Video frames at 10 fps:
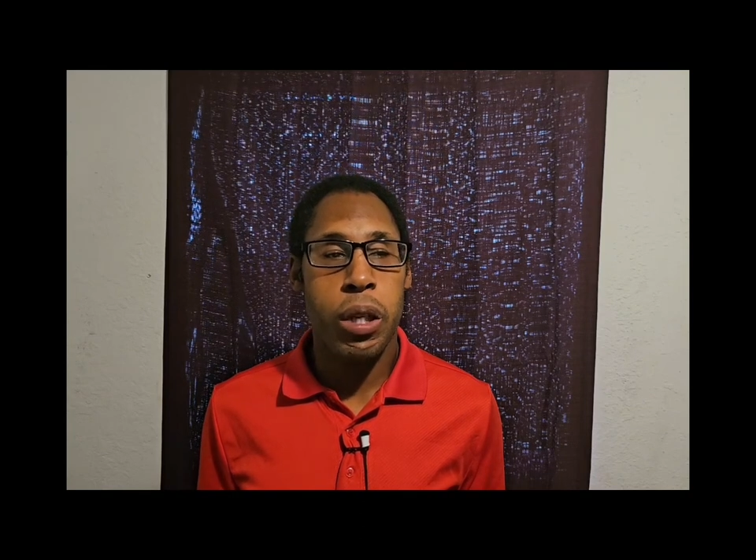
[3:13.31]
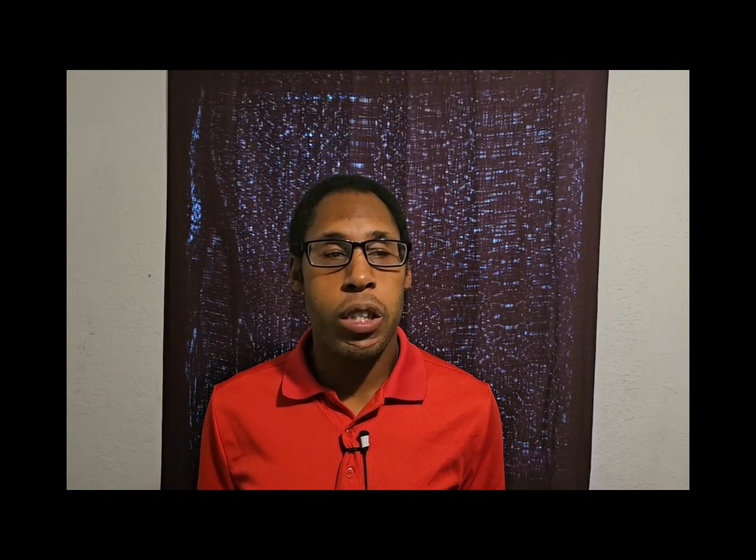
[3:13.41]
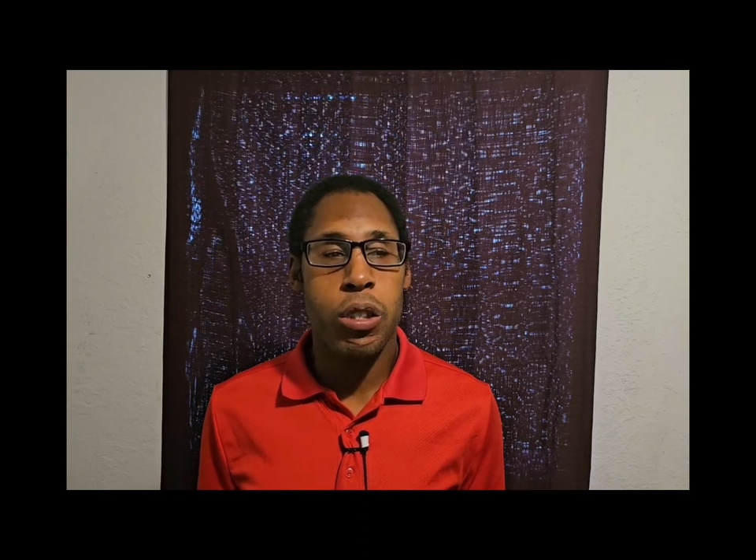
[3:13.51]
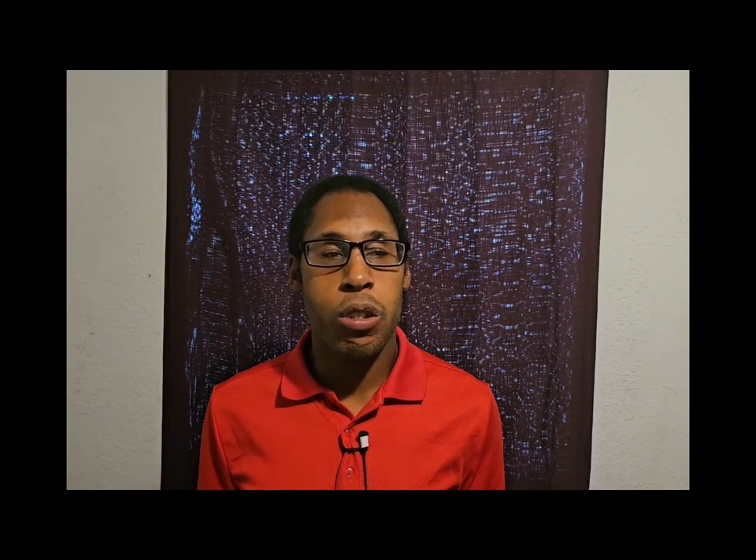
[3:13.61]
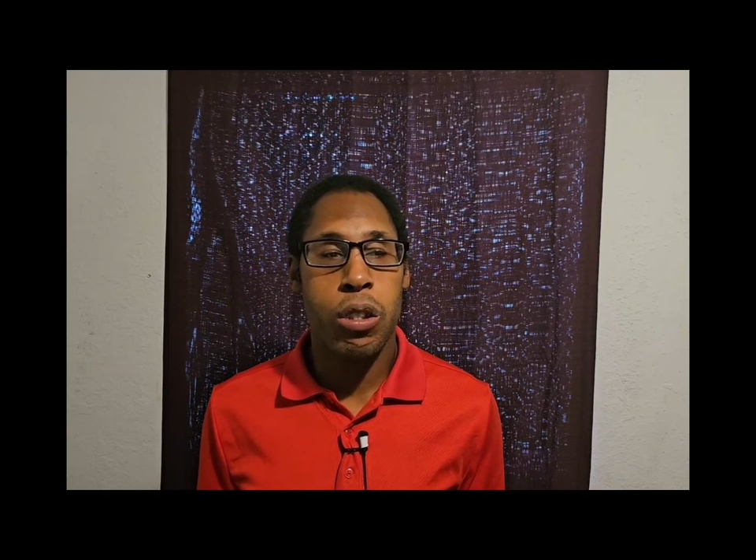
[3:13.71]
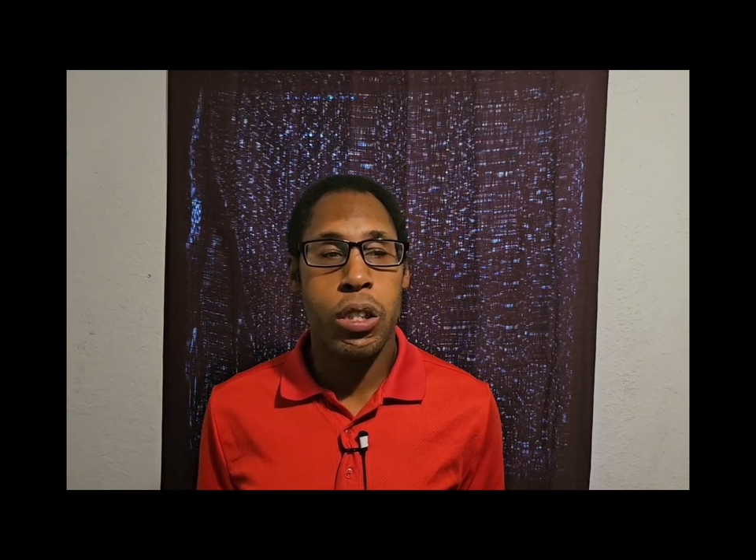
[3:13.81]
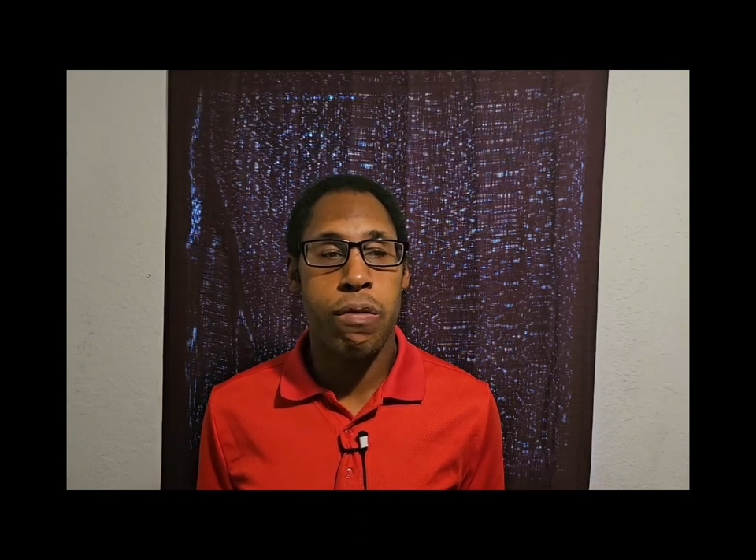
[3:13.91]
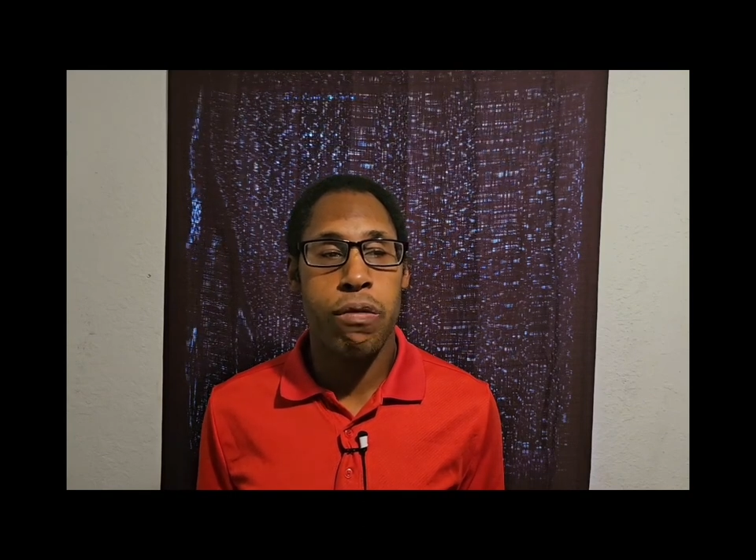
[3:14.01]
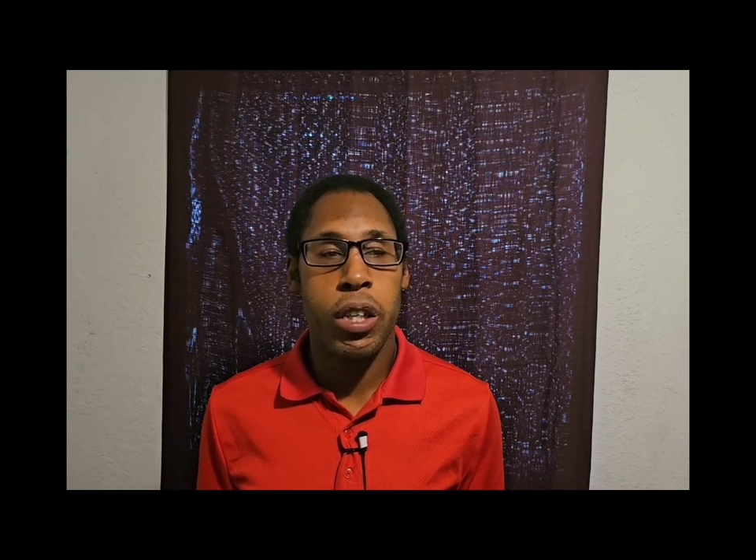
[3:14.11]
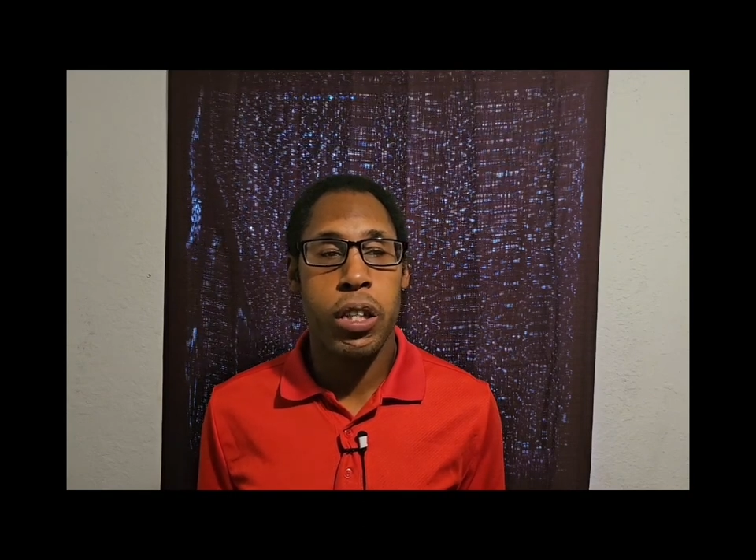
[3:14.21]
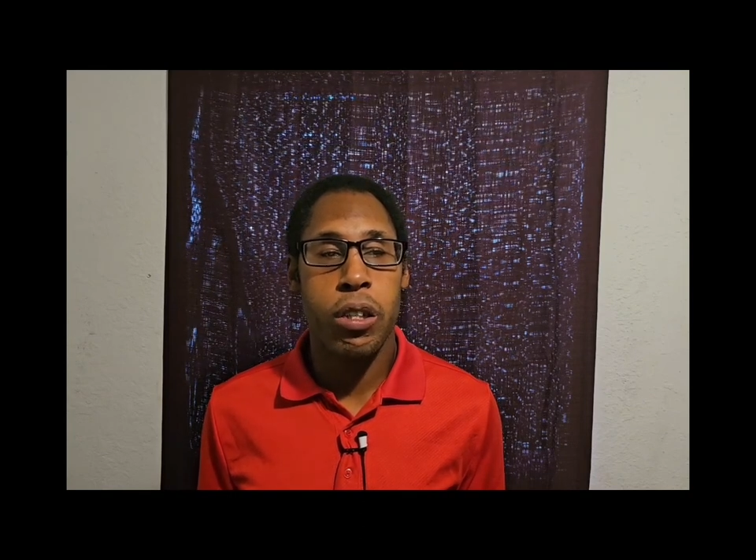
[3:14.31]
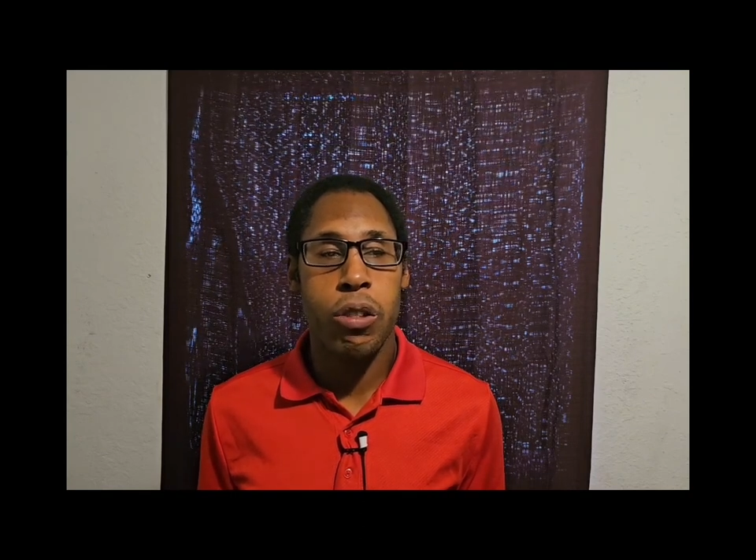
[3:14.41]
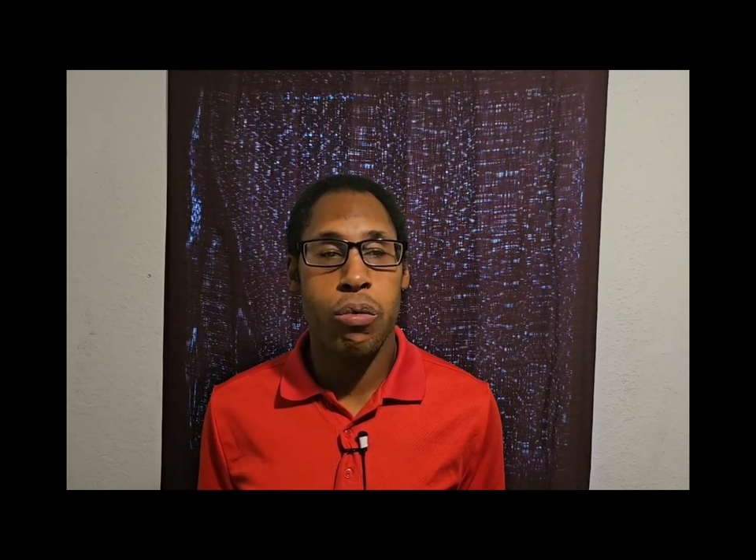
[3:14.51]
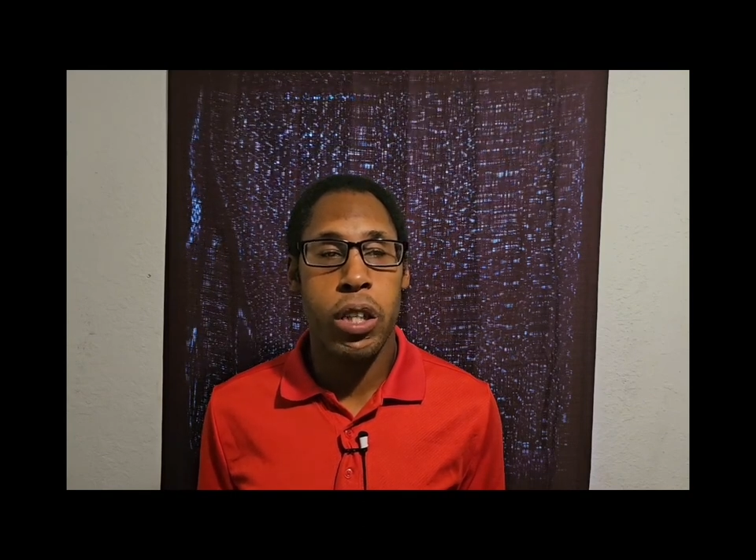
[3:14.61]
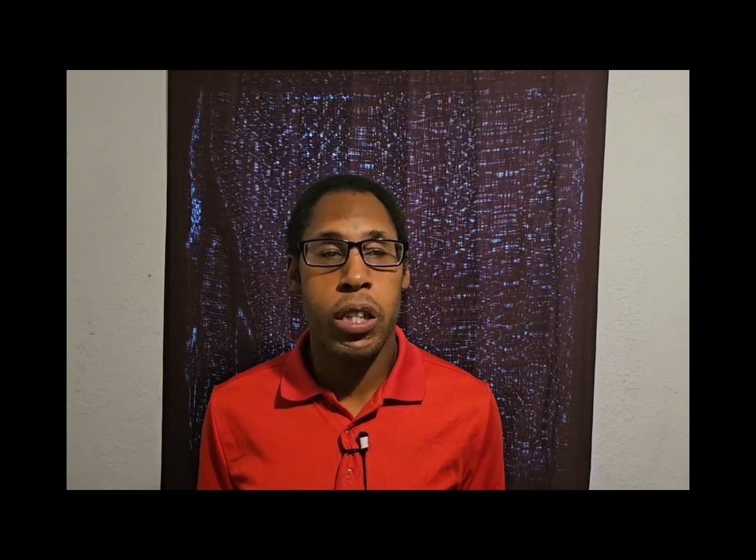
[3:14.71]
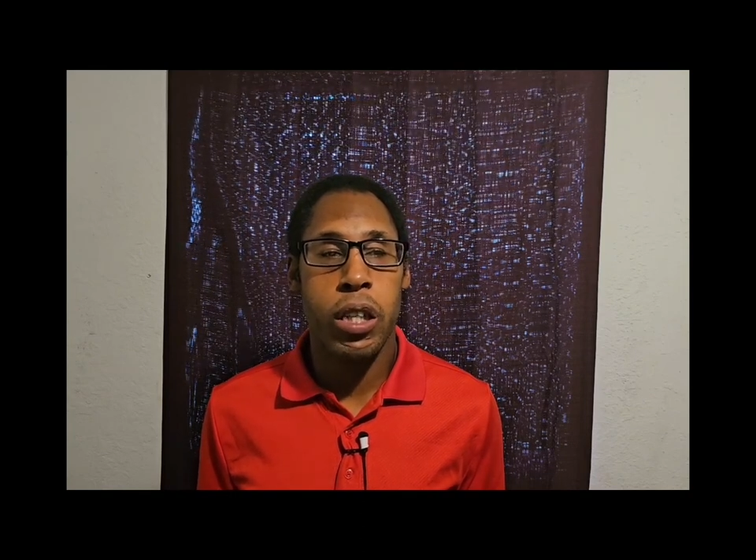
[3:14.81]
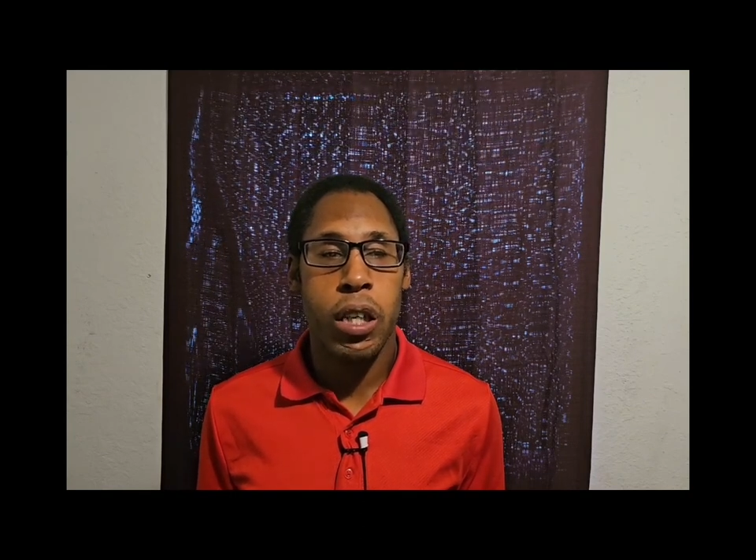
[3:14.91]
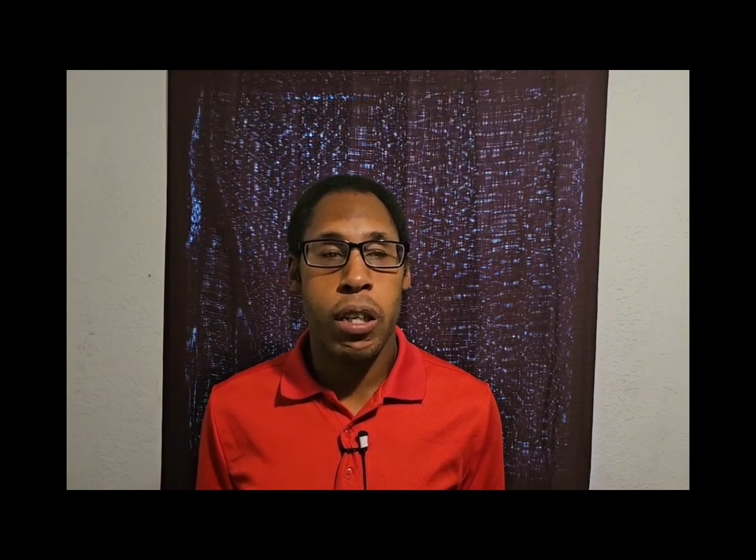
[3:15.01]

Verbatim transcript: pictures and videos with